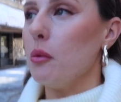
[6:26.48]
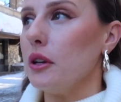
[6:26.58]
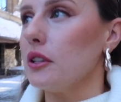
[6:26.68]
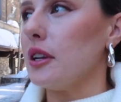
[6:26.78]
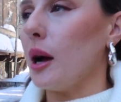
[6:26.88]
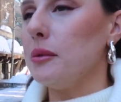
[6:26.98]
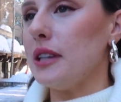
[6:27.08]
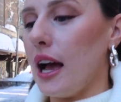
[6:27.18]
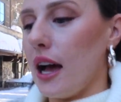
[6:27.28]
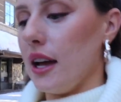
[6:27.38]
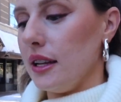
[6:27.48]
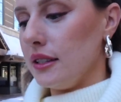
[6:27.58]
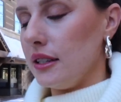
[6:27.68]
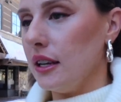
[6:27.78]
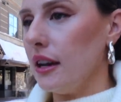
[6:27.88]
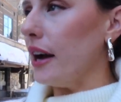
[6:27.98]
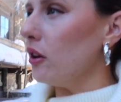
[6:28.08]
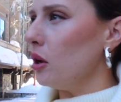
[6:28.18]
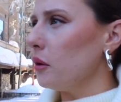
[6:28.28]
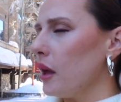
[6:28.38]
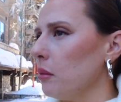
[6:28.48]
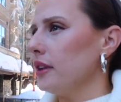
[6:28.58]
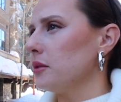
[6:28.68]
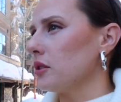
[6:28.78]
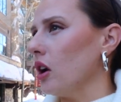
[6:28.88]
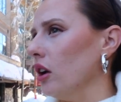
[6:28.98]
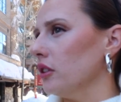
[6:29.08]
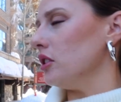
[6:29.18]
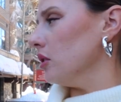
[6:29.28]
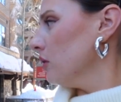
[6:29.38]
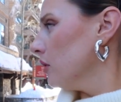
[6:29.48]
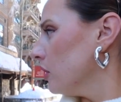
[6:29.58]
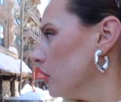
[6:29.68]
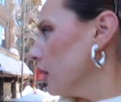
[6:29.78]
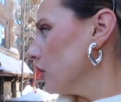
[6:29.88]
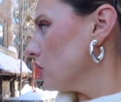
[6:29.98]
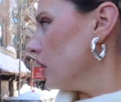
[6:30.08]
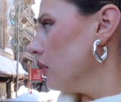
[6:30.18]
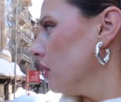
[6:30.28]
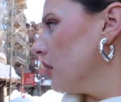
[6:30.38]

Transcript: then we stopped at, I don't know what that place was called. Do you? The restaurant?